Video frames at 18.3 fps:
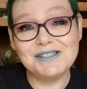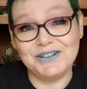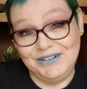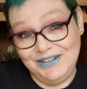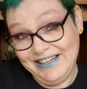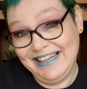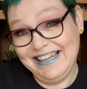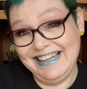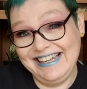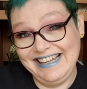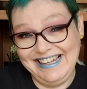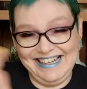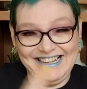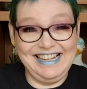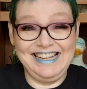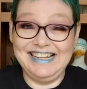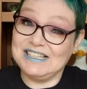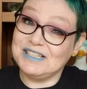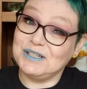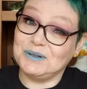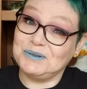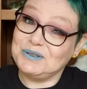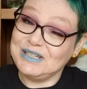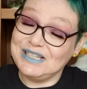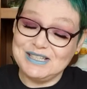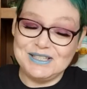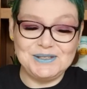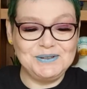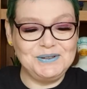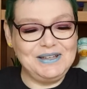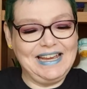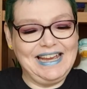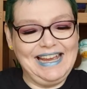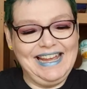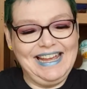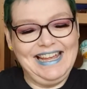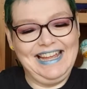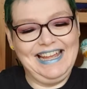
on. I told you it's sunny.